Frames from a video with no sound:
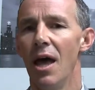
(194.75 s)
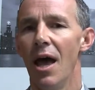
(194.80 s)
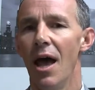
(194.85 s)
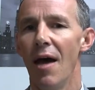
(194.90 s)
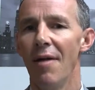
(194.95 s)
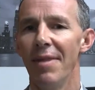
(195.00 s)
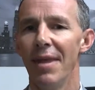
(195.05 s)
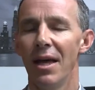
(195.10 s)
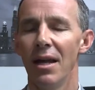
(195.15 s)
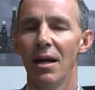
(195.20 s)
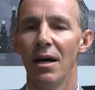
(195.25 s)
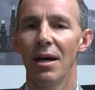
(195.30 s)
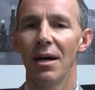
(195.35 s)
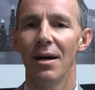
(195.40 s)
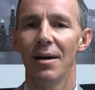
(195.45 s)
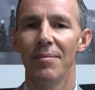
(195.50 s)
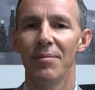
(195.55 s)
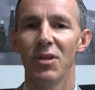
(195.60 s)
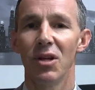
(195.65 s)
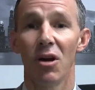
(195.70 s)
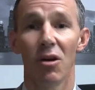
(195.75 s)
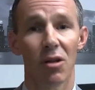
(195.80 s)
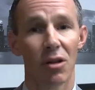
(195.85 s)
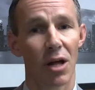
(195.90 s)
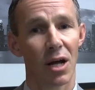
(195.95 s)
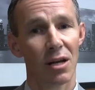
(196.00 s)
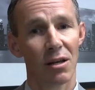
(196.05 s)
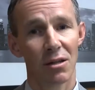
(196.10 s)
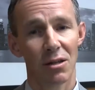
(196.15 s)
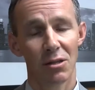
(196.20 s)
And then a
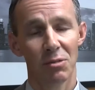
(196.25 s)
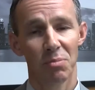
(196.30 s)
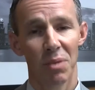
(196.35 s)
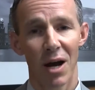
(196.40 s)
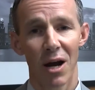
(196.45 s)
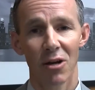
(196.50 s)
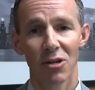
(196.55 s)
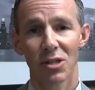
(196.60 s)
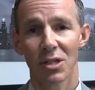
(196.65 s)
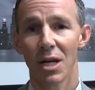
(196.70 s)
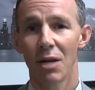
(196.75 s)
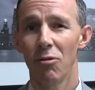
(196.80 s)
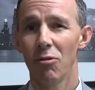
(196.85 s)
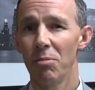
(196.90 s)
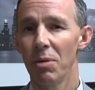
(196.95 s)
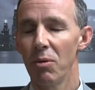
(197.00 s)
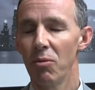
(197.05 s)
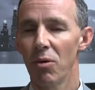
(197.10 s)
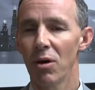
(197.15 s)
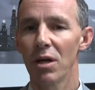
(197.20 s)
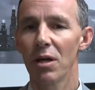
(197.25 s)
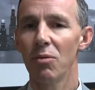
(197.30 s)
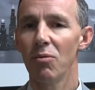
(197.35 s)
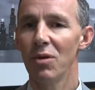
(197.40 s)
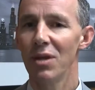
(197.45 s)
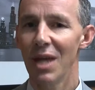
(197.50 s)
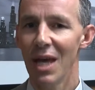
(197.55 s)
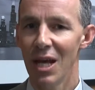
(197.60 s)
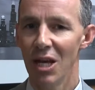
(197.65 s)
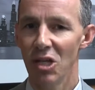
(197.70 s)
lot of these buyers again will be working
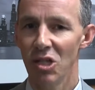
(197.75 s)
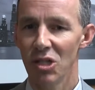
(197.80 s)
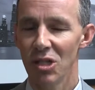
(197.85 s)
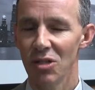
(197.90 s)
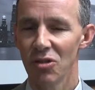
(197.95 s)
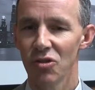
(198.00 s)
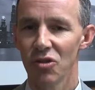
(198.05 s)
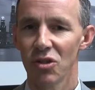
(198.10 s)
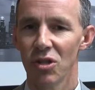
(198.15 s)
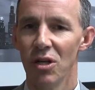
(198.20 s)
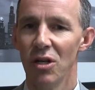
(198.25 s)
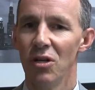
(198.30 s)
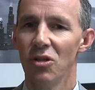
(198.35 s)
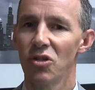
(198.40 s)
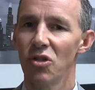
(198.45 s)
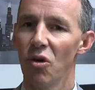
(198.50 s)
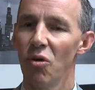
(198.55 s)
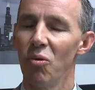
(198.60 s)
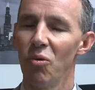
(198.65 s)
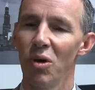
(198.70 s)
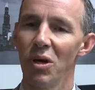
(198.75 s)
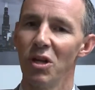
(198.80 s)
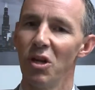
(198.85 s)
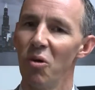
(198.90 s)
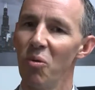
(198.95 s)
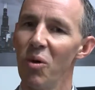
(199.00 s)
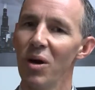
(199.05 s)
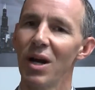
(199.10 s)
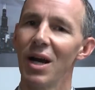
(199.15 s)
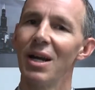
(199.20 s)
with agents. So
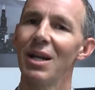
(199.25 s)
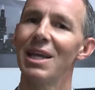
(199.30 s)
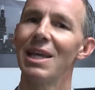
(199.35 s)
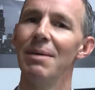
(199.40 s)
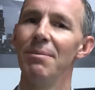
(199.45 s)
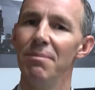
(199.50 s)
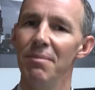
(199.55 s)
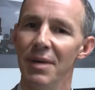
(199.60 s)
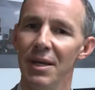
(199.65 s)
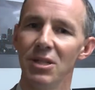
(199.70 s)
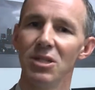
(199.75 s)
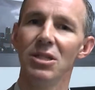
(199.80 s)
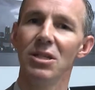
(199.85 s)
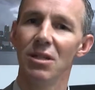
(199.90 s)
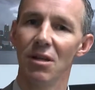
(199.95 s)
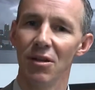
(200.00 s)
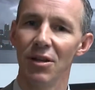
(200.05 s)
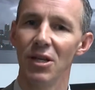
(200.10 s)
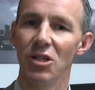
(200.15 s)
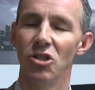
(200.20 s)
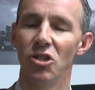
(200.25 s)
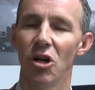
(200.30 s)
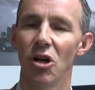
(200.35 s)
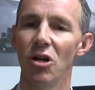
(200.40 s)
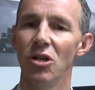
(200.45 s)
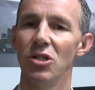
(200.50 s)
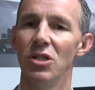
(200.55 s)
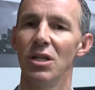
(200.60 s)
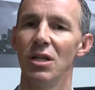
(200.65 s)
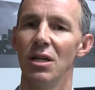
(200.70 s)
what kind of commission are they
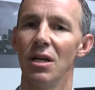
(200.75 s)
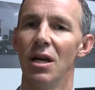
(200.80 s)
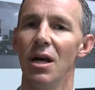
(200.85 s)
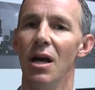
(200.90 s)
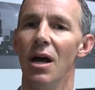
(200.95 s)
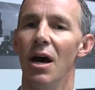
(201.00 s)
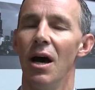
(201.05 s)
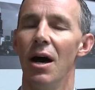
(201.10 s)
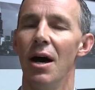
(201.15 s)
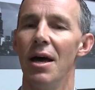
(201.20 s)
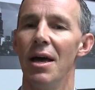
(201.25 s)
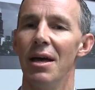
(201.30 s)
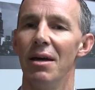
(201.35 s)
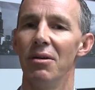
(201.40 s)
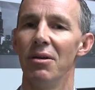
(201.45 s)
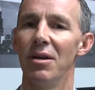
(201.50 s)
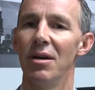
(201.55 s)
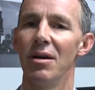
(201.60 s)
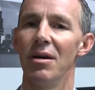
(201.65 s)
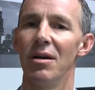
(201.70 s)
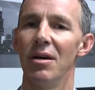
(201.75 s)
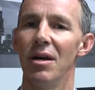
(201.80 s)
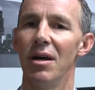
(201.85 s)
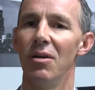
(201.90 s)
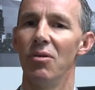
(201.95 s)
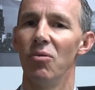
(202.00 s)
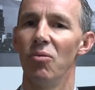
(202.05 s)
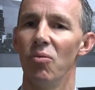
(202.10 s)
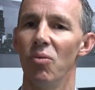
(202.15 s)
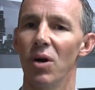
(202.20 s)
charging,
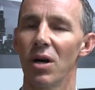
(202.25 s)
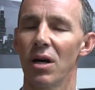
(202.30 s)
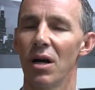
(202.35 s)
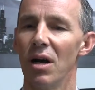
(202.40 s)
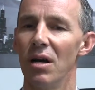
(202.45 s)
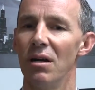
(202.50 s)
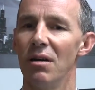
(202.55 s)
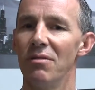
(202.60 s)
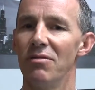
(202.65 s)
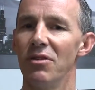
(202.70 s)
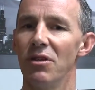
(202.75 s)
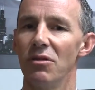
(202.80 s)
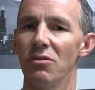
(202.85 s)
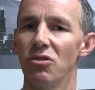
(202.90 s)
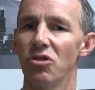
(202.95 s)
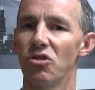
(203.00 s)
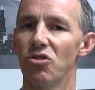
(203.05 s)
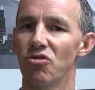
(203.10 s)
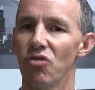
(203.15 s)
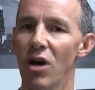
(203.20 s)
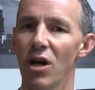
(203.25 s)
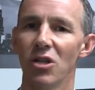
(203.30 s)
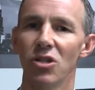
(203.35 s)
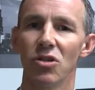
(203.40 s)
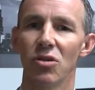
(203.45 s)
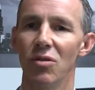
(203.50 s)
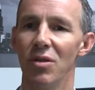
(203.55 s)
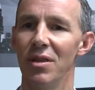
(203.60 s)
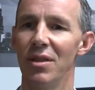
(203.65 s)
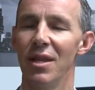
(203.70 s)
and what kind of
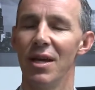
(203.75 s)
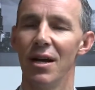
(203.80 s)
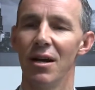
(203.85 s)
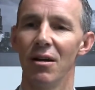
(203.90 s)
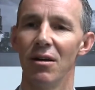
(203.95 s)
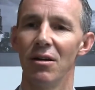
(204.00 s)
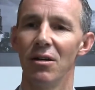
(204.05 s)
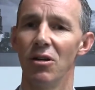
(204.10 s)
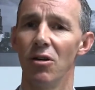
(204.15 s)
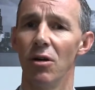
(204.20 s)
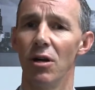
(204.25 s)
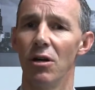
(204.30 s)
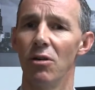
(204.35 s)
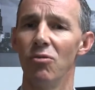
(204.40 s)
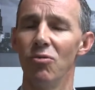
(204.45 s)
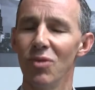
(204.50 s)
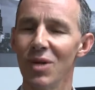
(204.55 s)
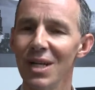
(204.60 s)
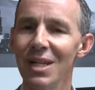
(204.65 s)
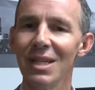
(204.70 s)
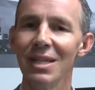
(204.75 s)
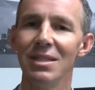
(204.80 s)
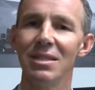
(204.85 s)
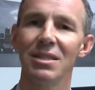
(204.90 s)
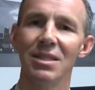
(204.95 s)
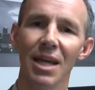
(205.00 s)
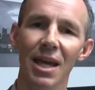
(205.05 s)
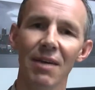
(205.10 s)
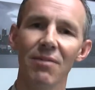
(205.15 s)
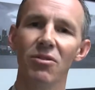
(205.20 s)
structure in there? Are you really
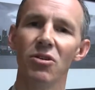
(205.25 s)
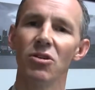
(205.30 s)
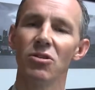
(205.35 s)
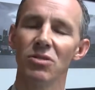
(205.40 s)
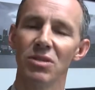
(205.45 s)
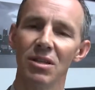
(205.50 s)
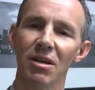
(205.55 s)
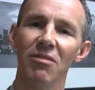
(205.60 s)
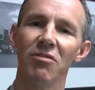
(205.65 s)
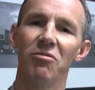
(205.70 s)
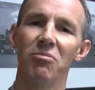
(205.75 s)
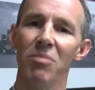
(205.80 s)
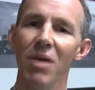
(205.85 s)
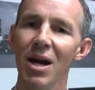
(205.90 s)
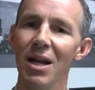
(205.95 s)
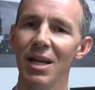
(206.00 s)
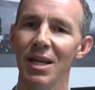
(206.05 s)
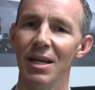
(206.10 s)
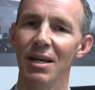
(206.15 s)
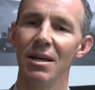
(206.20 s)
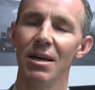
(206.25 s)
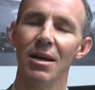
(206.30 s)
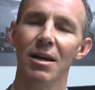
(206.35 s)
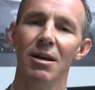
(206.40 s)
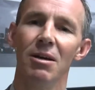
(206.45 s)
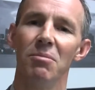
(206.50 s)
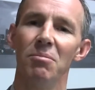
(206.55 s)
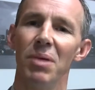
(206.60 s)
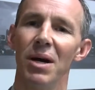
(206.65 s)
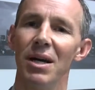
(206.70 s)
saving yourself money
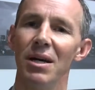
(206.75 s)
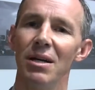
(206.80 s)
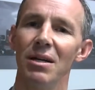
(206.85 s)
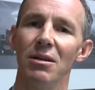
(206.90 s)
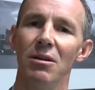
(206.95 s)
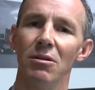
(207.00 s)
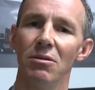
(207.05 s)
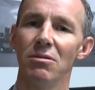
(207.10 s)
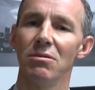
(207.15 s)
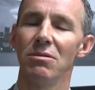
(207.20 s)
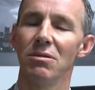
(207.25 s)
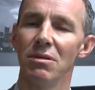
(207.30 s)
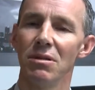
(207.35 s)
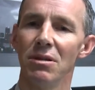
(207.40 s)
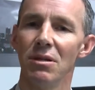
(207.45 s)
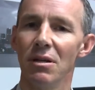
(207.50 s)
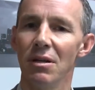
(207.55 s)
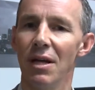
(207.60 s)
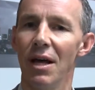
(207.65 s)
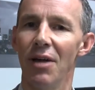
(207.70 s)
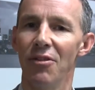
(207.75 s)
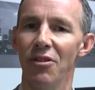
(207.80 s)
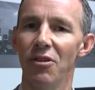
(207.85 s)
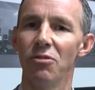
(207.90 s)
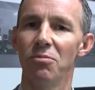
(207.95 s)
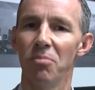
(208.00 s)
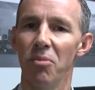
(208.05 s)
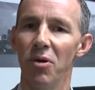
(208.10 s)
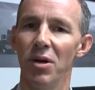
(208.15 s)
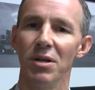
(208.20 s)
by at
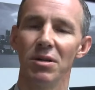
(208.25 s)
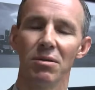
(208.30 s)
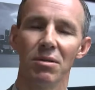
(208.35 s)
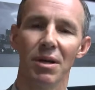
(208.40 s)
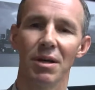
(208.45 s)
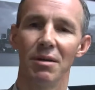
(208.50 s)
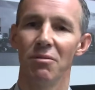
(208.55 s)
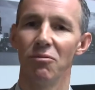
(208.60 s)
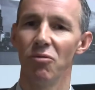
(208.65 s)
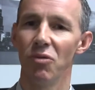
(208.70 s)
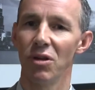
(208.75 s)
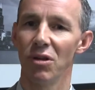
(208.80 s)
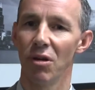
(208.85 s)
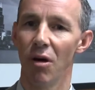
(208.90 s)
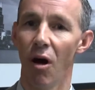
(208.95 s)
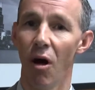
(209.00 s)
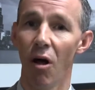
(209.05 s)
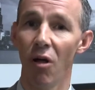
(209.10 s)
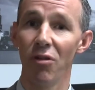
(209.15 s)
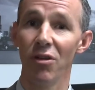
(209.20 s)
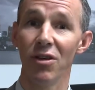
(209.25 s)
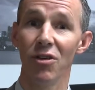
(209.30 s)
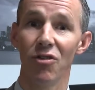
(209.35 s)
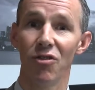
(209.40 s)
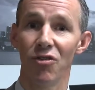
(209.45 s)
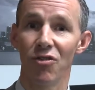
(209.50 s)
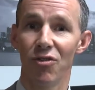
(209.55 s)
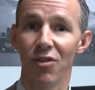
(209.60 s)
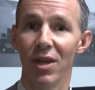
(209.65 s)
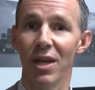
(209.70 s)
this point with all
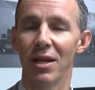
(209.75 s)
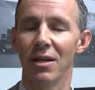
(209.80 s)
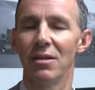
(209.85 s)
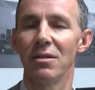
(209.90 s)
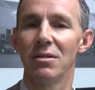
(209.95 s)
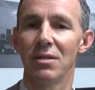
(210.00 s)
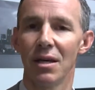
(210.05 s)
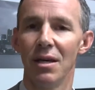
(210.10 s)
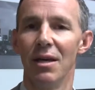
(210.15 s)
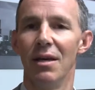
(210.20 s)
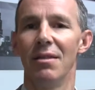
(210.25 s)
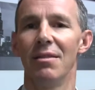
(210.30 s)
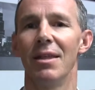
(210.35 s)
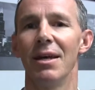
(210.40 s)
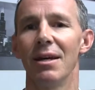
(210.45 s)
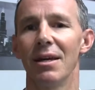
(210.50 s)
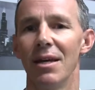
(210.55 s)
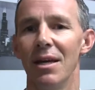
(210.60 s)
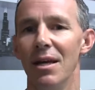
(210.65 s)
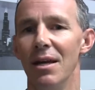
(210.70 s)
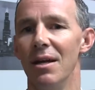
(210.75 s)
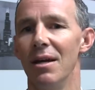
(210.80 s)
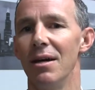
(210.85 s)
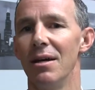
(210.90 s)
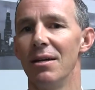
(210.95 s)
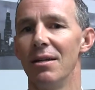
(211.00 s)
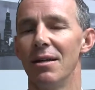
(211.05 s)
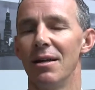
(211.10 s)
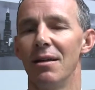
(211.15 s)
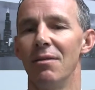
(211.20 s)
these things that
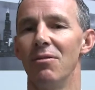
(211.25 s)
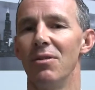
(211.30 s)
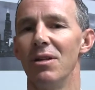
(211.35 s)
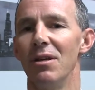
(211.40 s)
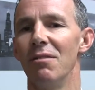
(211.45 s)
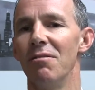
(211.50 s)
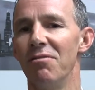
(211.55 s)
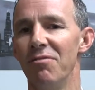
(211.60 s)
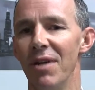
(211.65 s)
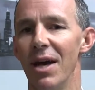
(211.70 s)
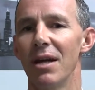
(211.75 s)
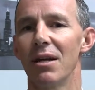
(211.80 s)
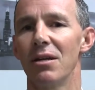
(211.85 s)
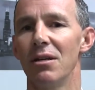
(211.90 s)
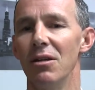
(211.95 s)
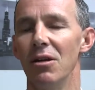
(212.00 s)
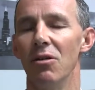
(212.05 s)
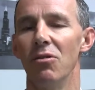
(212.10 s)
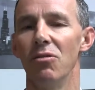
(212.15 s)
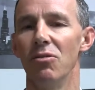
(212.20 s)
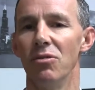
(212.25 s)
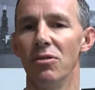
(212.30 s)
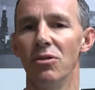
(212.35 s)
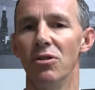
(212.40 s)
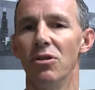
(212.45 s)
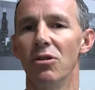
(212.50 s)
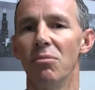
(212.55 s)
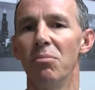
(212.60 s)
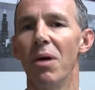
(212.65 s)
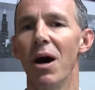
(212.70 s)
can really affect
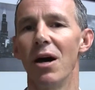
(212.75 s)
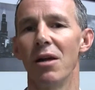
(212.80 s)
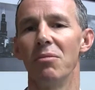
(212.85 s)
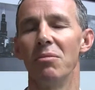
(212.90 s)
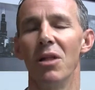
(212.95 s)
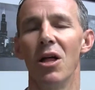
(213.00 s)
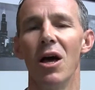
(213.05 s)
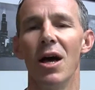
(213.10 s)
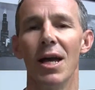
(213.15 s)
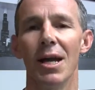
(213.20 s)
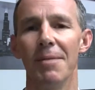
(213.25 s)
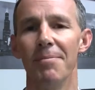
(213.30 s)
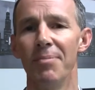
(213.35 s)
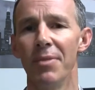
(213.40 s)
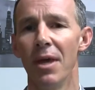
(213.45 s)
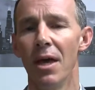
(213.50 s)
your bottom line?